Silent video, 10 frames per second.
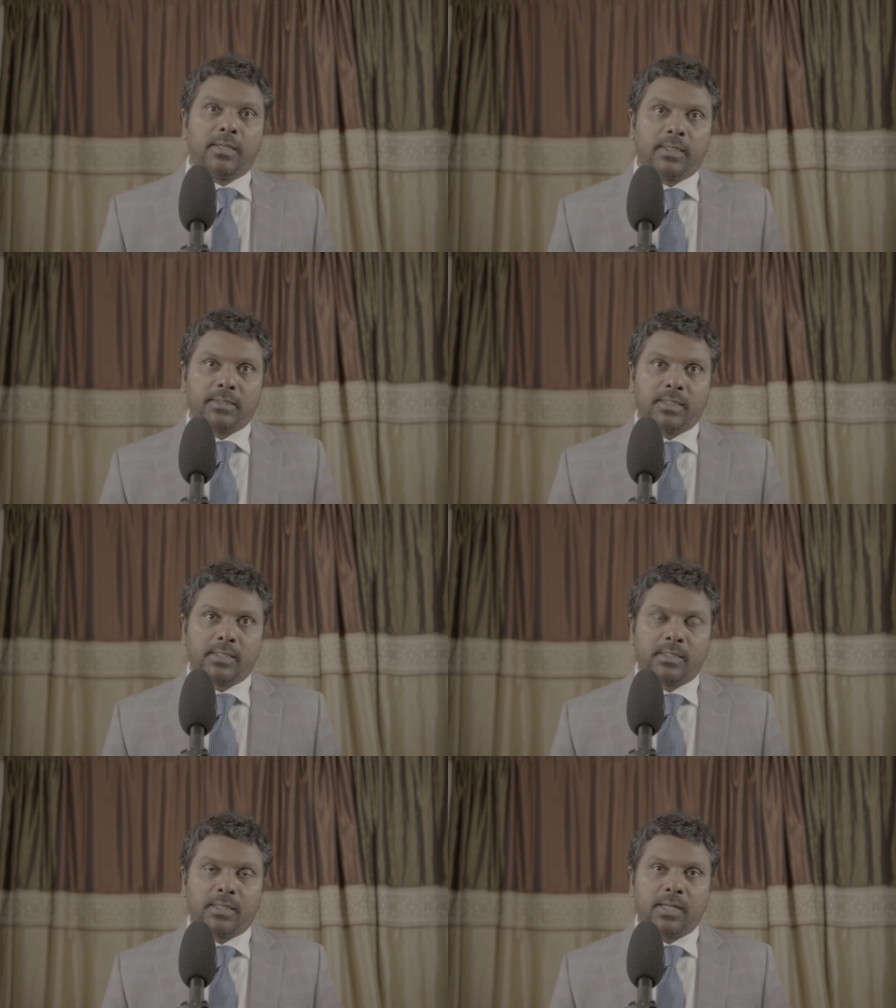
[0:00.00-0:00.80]

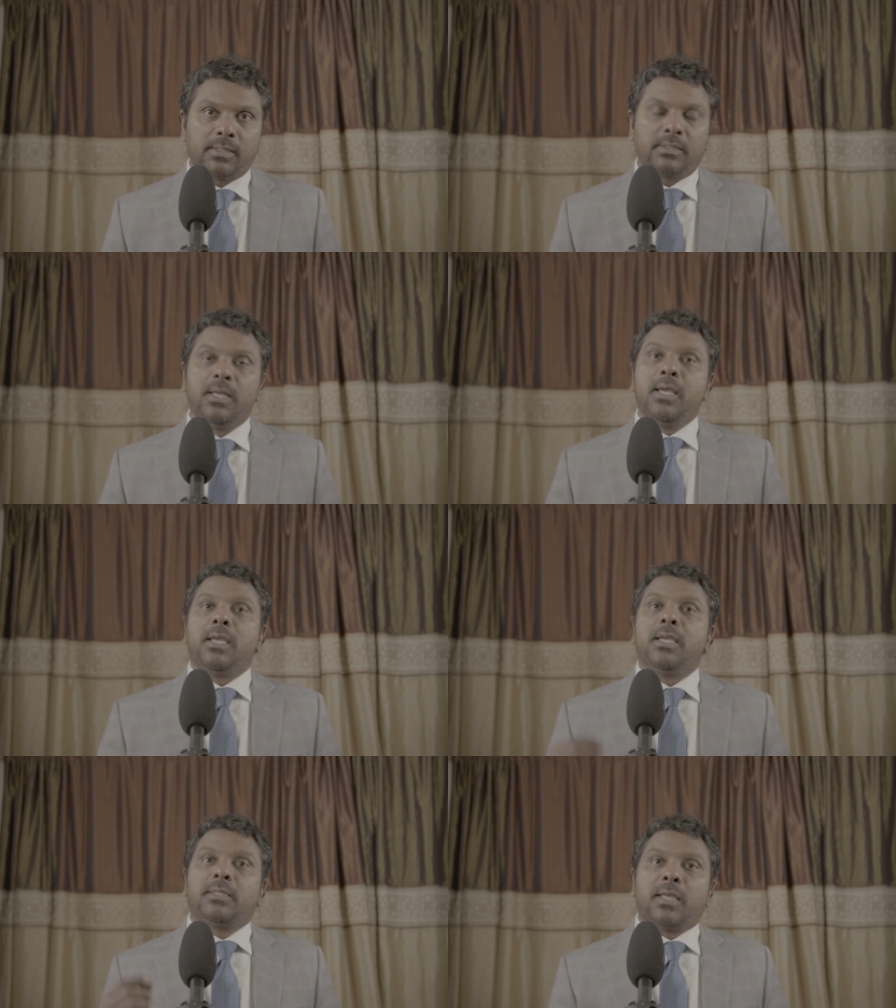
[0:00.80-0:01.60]
resistance,
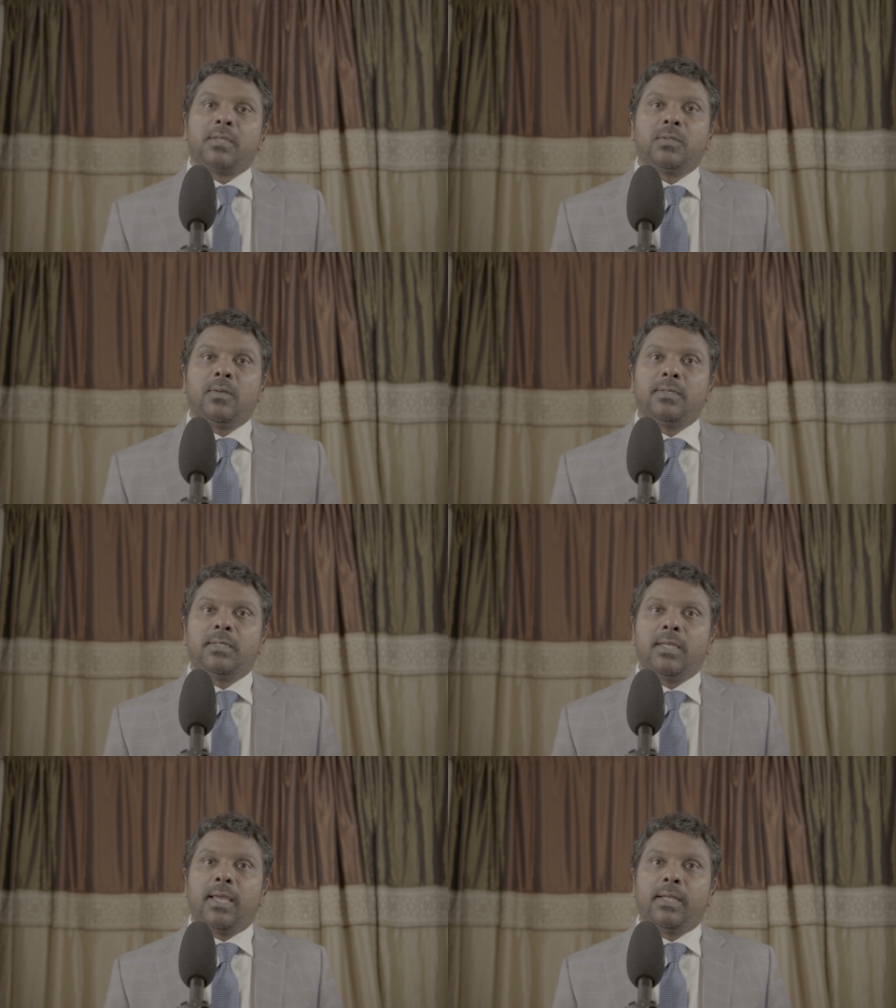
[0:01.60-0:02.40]
is
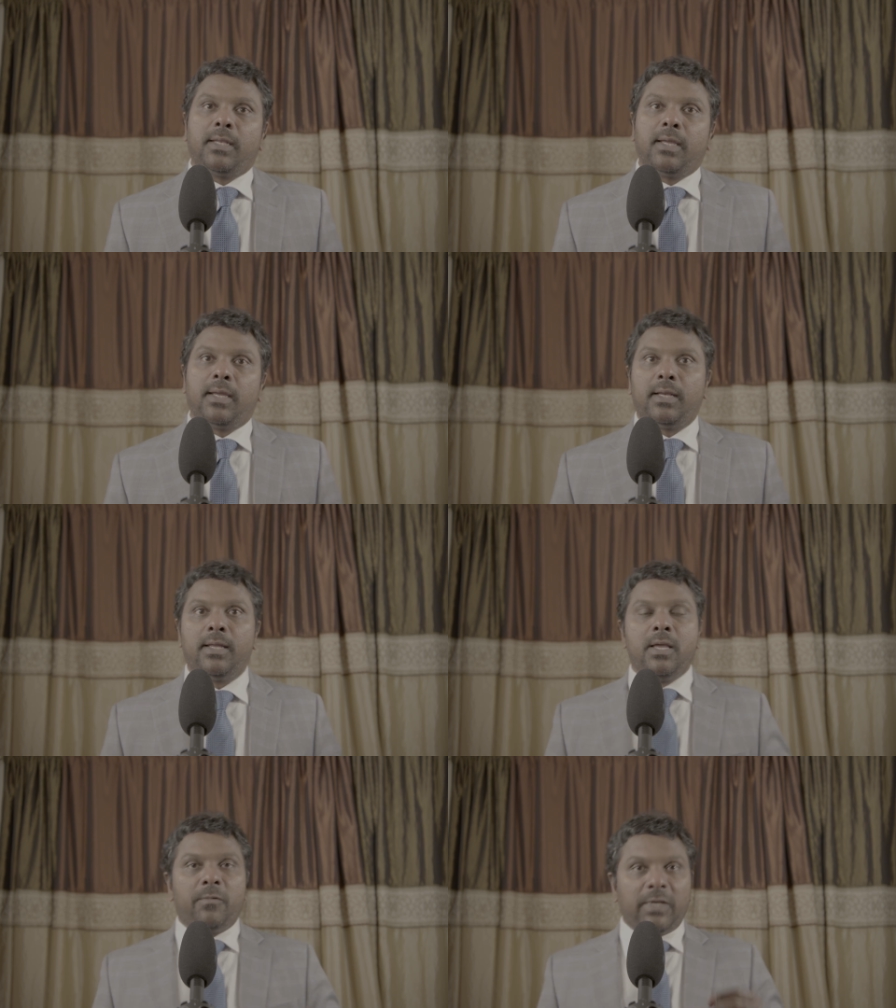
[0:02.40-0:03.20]
associated
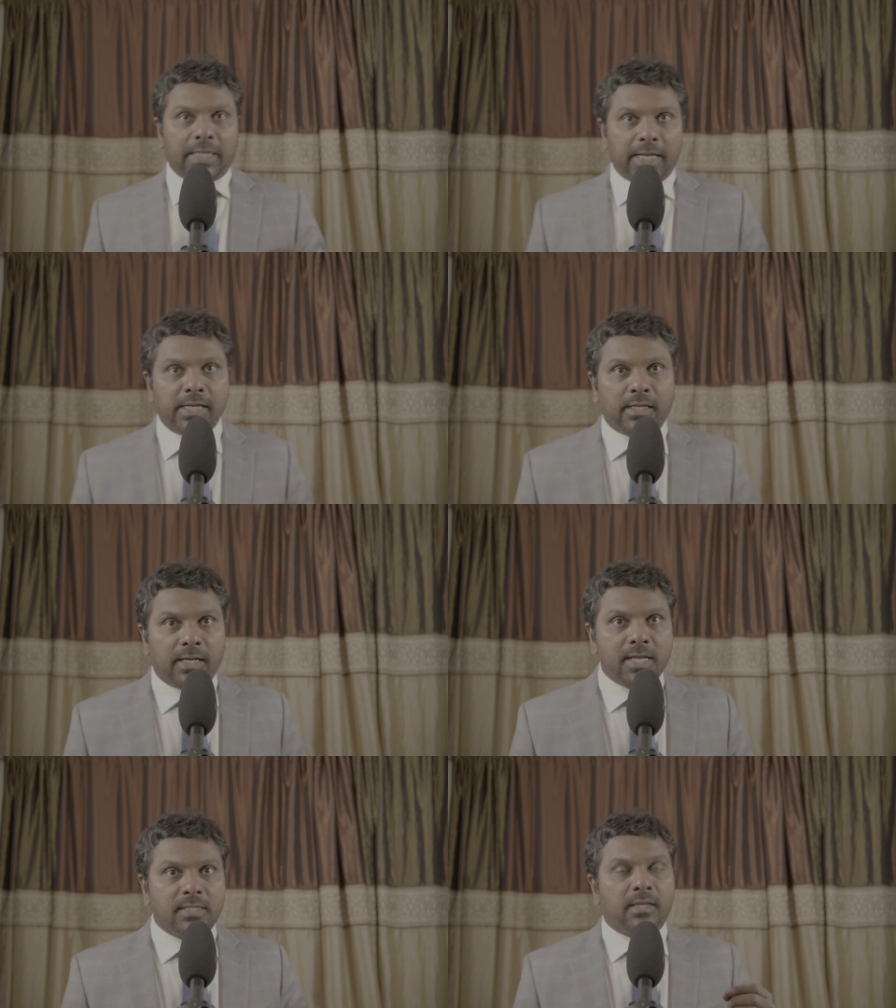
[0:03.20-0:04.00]
with an
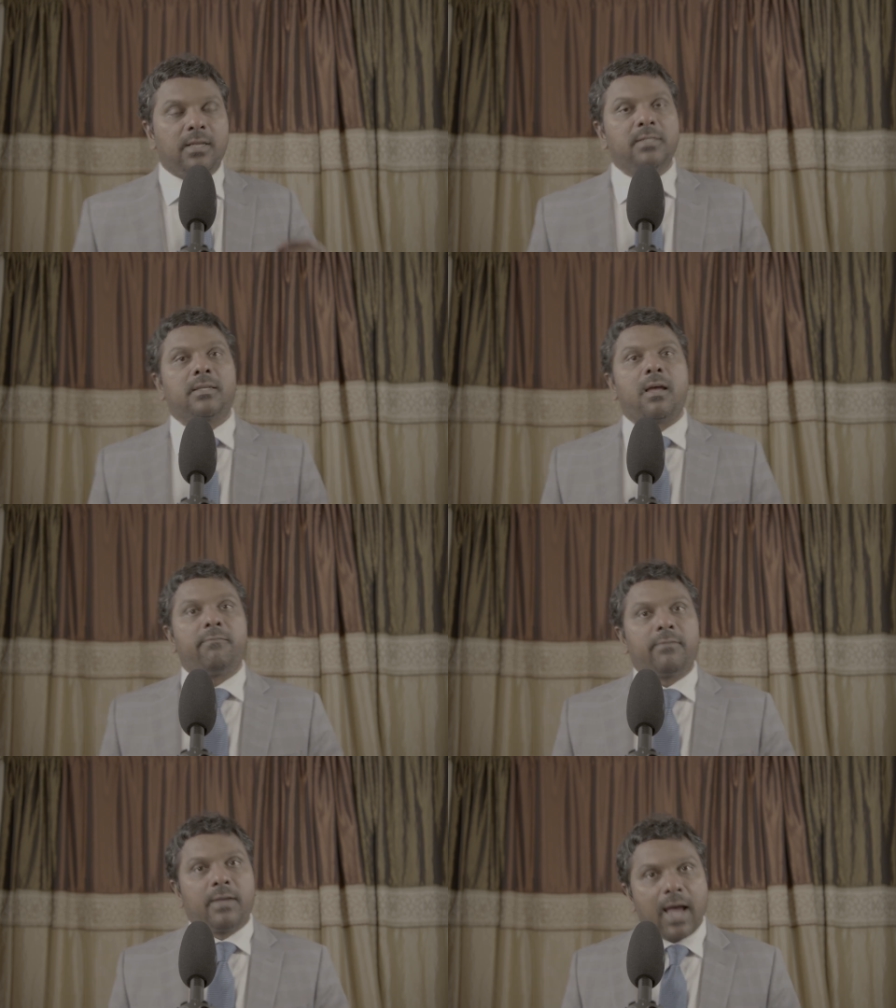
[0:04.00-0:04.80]
increased risk
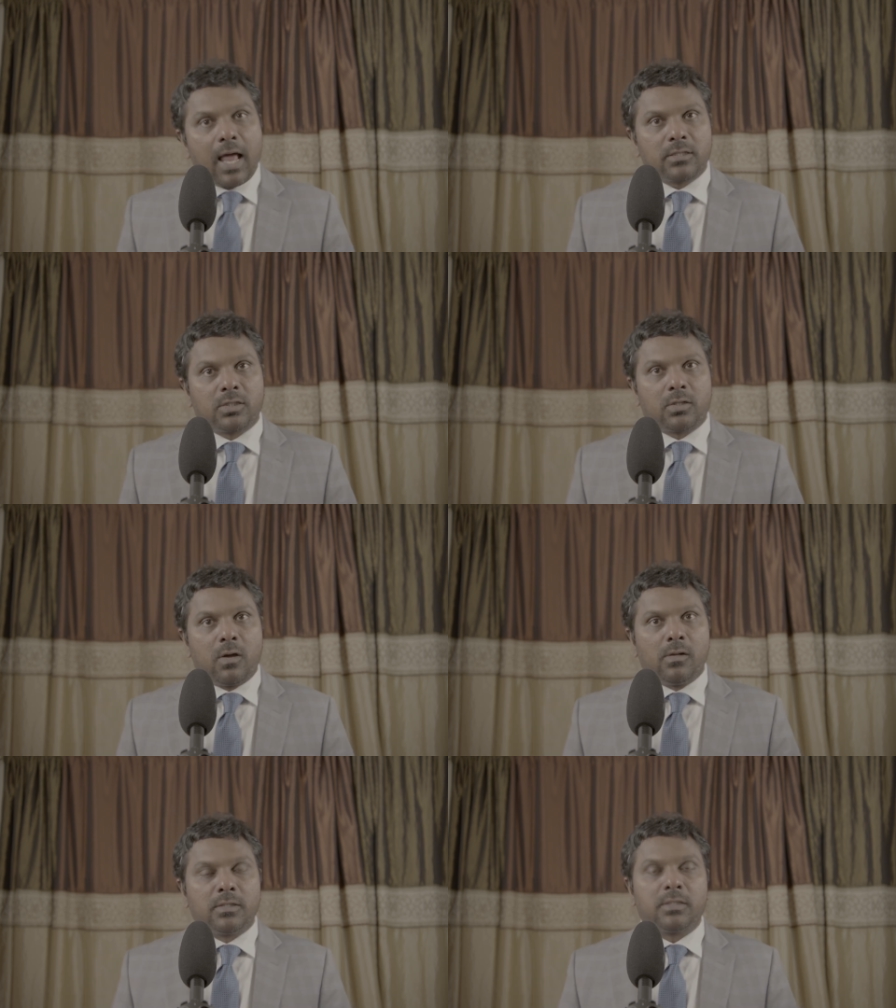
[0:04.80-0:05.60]
of
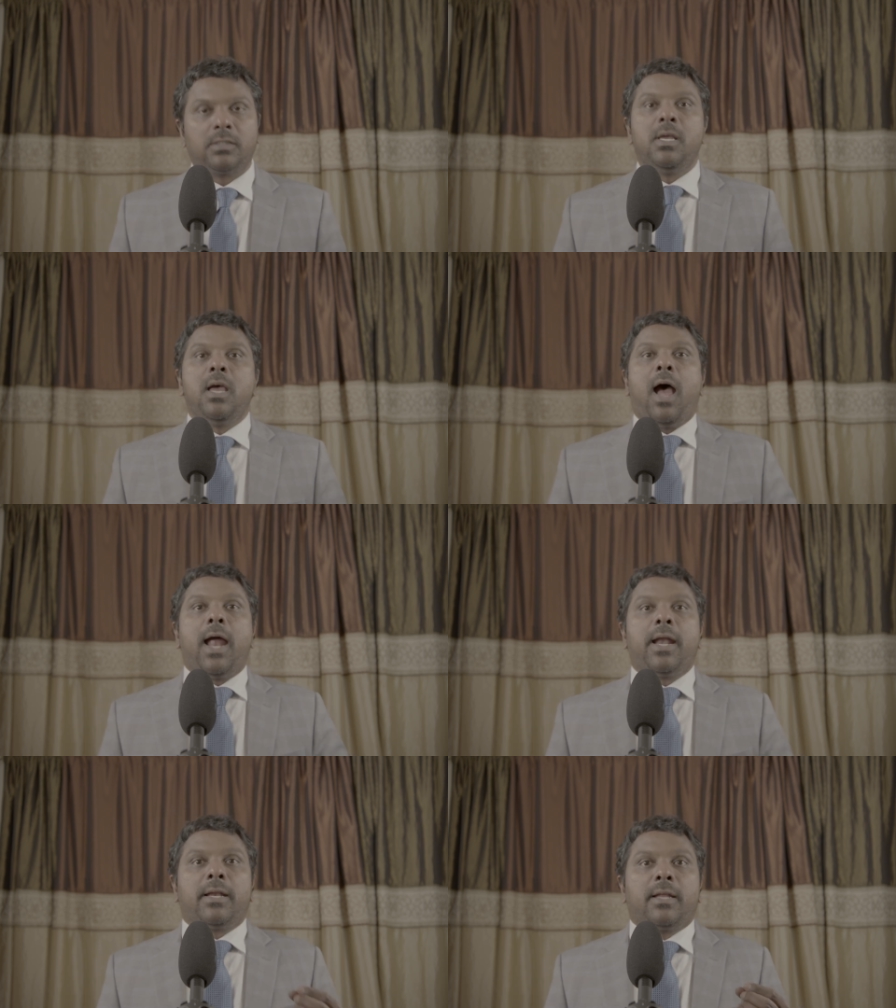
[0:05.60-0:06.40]
gallstones
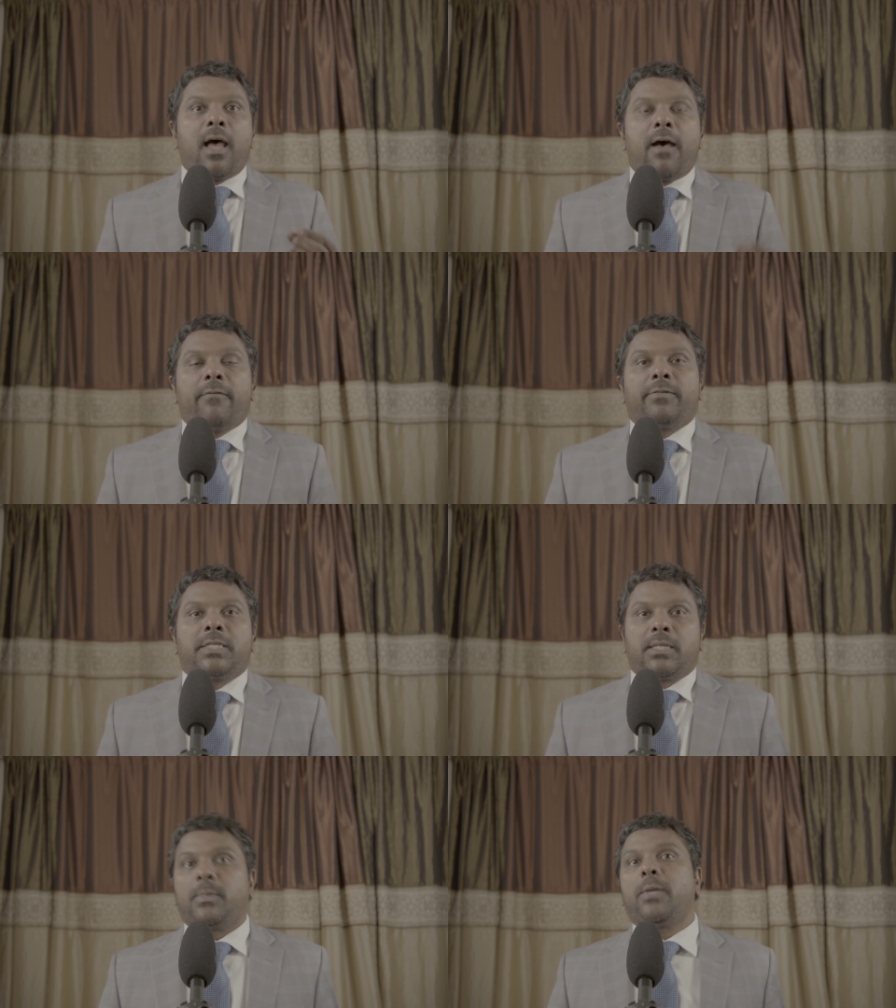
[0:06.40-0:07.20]
and of
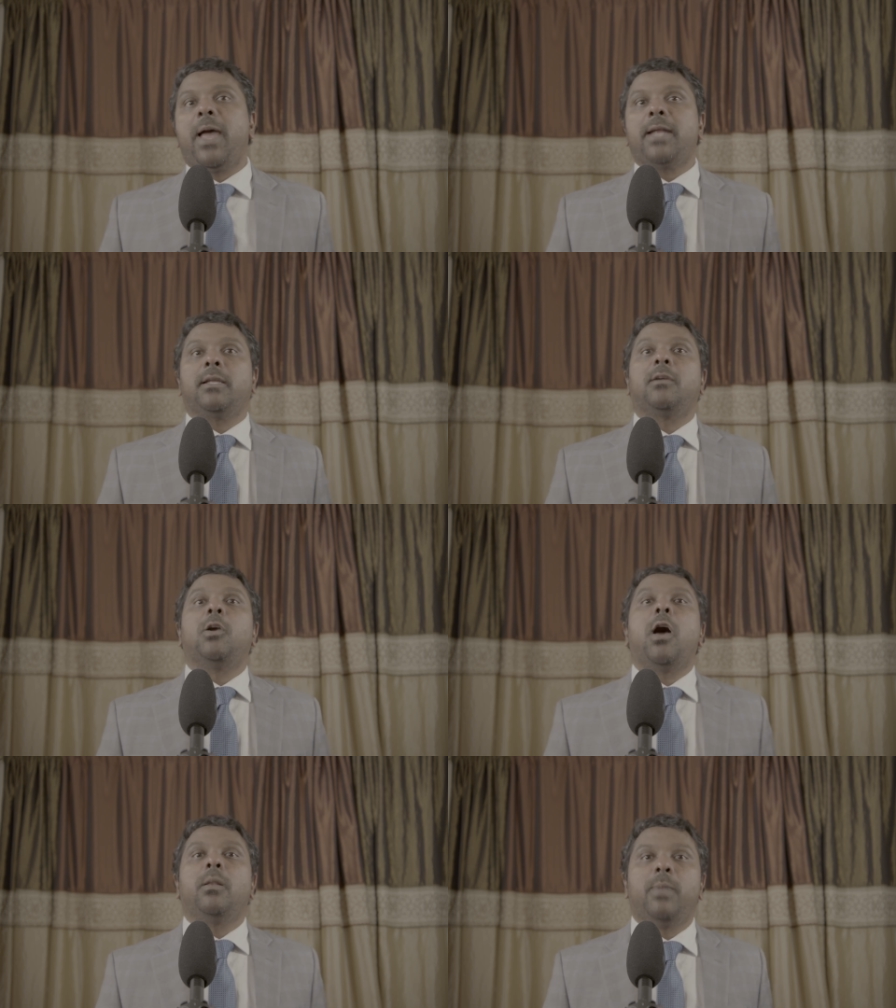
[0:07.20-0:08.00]
symptomatic
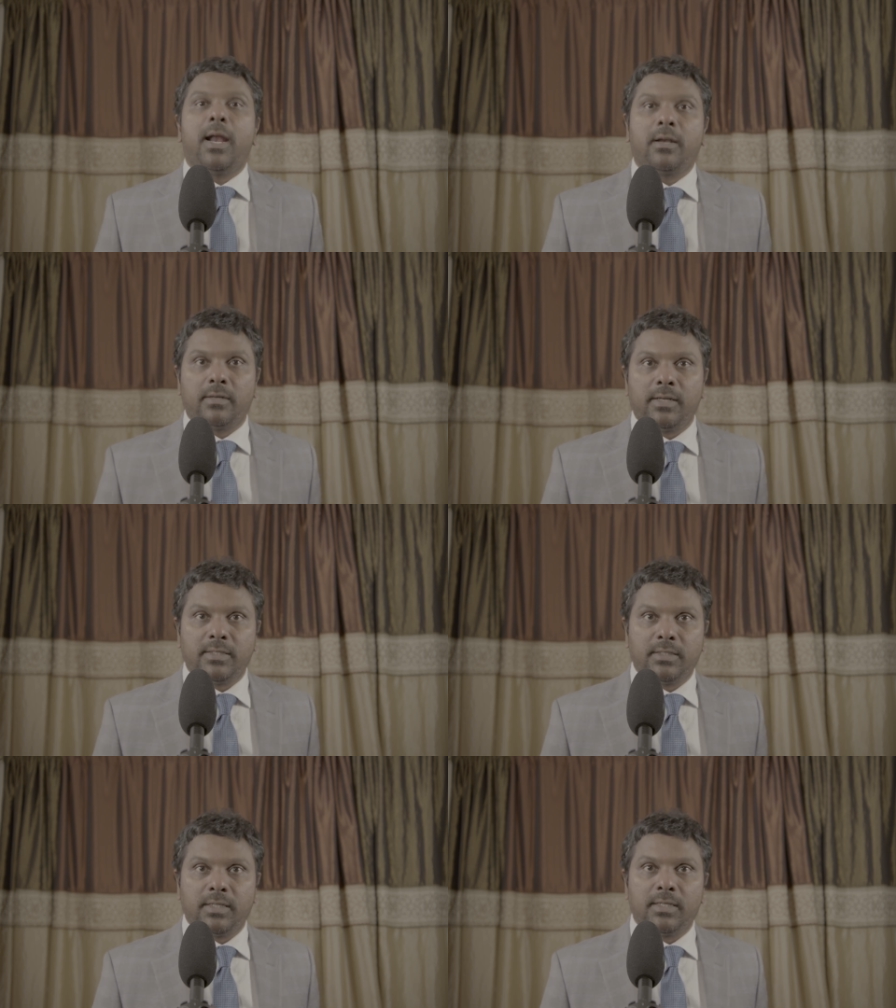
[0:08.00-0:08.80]
gallbladder
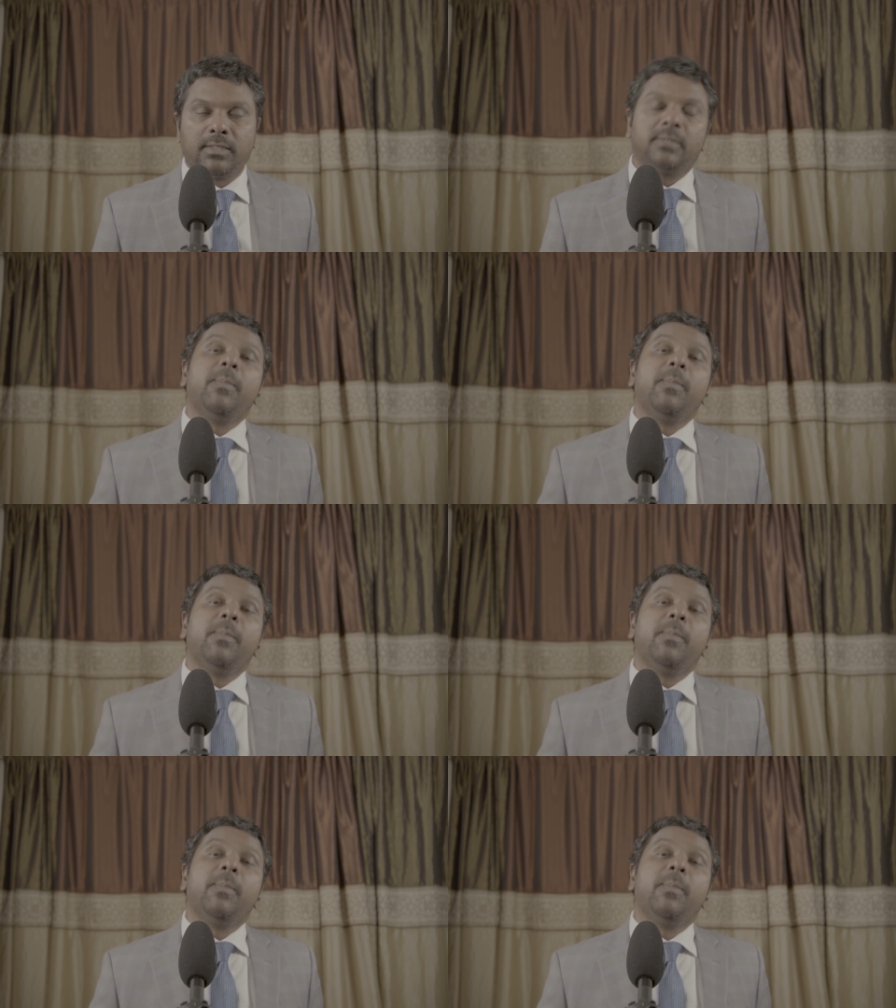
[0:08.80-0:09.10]
disease.